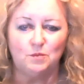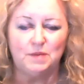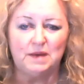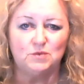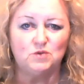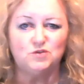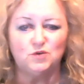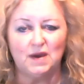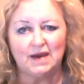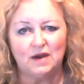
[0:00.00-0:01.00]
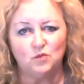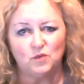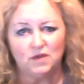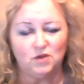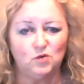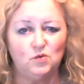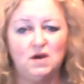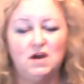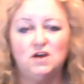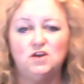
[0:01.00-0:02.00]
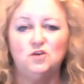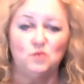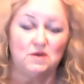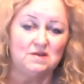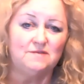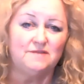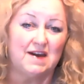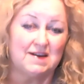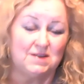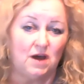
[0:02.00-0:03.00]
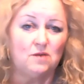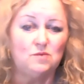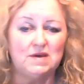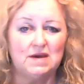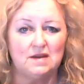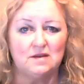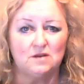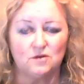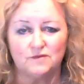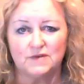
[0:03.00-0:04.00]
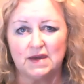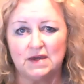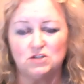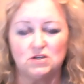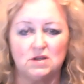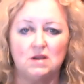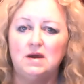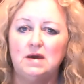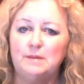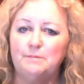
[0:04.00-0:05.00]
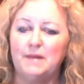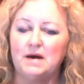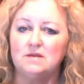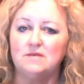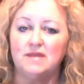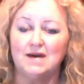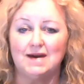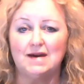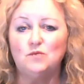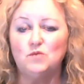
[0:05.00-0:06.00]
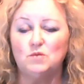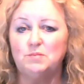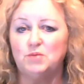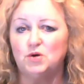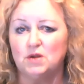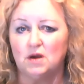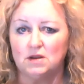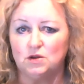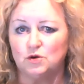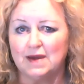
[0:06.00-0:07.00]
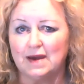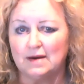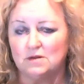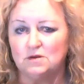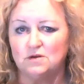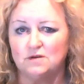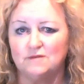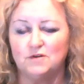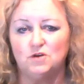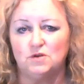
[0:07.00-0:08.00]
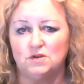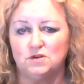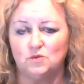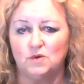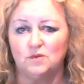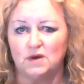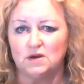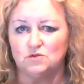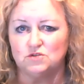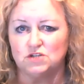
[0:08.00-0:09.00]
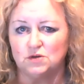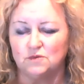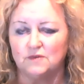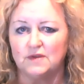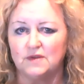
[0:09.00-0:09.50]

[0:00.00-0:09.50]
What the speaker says: people to hang out with you, you will in fact not only get a notification, but the Hangout will be put on your calendar for you to do with what you choose.